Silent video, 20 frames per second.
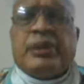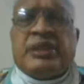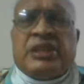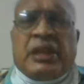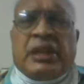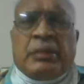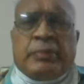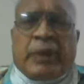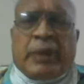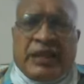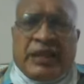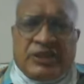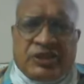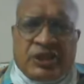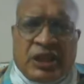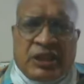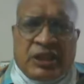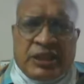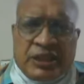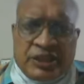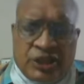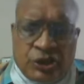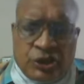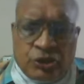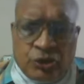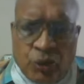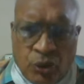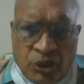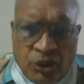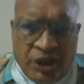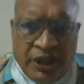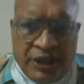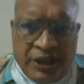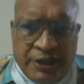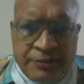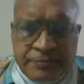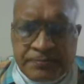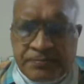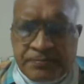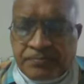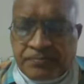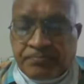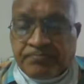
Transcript: Bit and bytes are there, that's okay.